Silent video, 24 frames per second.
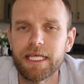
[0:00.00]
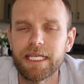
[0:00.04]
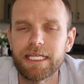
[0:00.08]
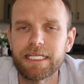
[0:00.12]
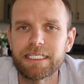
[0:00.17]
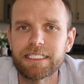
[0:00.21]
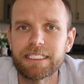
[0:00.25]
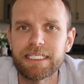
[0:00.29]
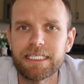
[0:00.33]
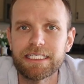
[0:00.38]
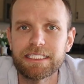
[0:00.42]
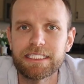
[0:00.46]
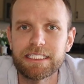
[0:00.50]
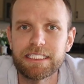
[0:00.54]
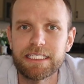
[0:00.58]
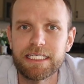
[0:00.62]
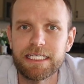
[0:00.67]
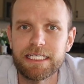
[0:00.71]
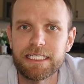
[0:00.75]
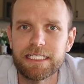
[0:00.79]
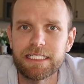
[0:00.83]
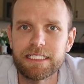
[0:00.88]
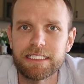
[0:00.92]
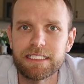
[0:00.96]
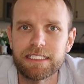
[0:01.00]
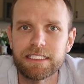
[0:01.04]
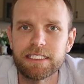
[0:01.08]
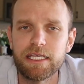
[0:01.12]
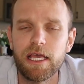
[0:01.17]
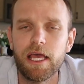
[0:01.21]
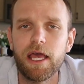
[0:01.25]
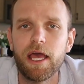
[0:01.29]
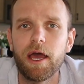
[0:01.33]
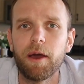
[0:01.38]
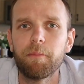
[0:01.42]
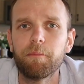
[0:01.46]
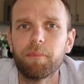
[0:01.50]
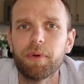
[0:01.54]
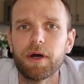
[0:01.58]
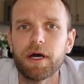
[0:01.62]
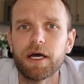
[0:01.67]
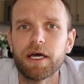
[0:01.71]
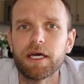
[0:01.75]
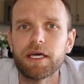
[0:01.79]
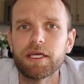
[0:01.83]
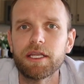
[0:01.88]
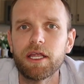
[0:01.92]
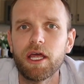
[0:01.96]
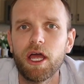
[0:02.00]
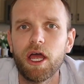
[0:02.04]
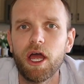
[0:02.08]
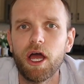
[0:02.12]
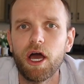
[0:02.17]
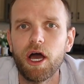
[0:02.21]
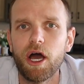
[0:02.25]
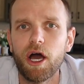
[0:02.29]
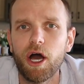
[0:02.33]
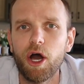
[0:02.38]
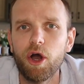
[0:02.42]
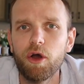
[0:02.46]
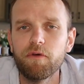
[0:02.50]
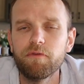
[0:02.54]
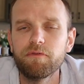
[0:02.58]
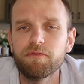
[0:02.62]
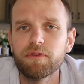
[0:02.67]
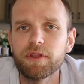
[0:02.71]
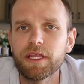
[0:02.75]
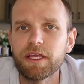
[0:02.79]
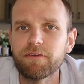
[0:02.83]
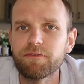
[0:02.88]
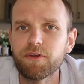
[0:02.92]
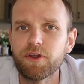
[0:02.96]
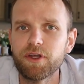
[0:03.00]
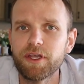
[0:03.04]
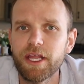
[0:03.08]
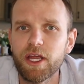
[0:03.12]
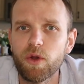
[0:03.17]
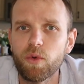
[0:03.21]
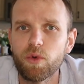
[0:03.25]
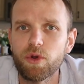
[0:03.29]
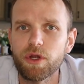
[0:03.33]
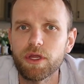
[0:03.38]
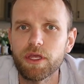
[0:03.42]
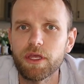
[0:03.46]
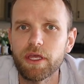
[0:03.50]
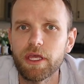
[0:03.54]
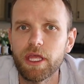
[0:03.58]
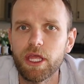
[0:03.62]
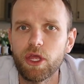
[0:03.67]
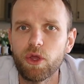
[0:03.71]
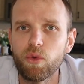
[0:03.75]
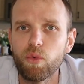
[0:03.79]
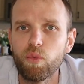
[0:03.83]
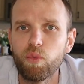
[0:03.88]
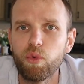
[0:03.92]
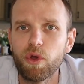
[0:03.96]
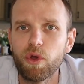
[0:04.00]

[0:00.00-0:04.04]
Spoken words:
at a distance, but hopefully if you're networking